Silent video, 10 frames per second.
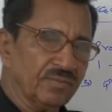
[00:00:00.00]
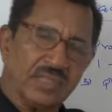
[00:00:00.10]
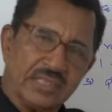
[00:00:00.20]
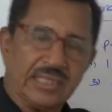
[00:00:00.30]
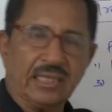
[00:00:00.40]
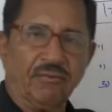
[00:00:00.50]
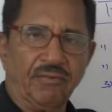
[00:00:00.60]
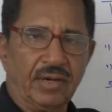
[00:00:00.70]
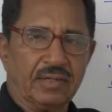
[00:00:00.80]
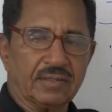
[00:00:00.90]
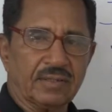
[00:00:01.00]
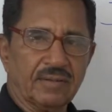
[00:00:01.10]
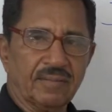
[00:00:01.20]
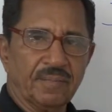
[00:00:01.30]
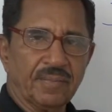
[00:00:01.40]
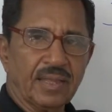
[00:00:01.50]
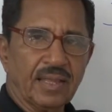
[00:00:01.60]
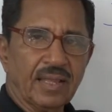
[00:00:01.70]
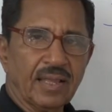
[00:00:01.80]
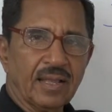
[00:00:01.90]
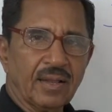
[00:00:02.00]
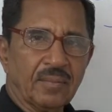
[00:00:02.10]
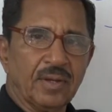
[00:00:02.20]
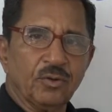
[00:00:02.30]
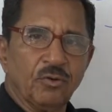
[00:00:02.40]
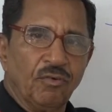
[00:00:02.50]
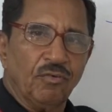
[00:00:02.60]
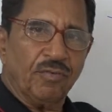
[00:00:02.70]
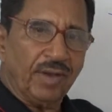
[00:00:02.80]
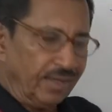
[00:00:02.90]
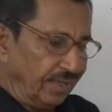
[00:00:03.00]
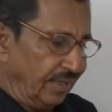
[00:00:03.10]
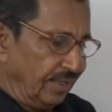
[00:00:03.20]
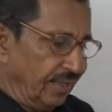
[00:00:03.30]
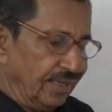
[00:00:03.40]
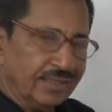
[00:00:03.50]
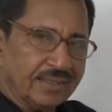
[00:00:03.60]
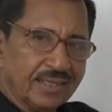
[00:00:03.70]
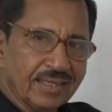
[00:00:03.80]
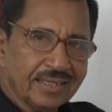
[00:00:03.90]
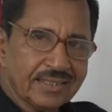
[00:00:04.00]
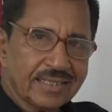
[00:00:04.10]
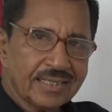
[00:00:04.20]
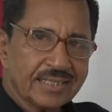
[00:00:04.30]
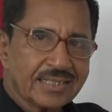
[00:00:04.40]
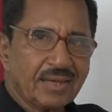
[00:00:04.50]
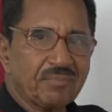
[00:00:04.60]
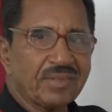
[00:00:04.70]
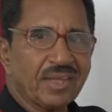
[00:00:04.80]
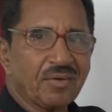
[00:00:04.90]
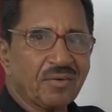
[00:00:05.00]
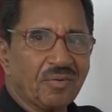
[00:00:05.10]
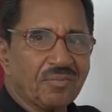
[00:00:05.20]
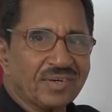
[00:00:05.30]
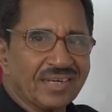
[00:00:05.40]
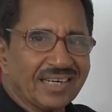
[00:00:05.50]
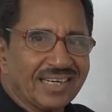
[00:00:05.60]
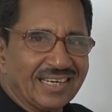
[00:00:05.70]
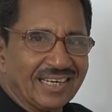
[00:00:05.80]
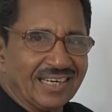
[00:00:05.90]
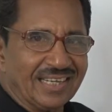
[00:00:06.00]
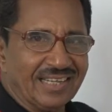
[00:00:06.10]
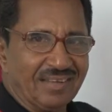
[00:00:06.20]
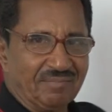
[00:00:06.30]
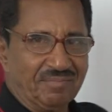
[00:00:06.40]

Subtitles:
with the signifiers. But you will find that there is something common in them.